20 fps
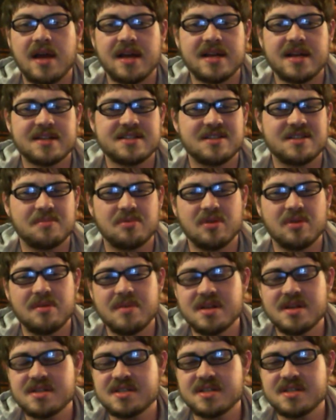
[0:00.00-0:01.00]
I guess the
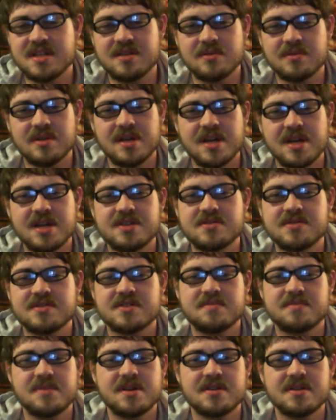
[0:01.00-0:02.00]
premise didn't really
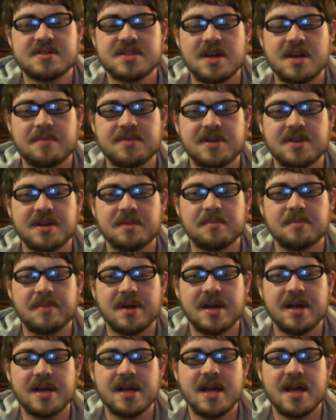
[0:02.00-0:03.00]
interest me or something,
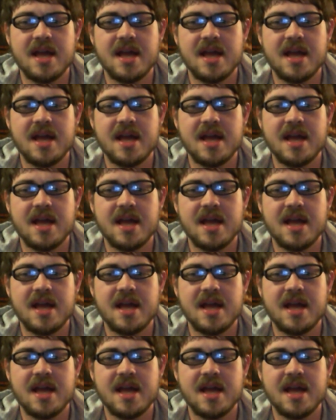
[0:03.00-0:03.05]
but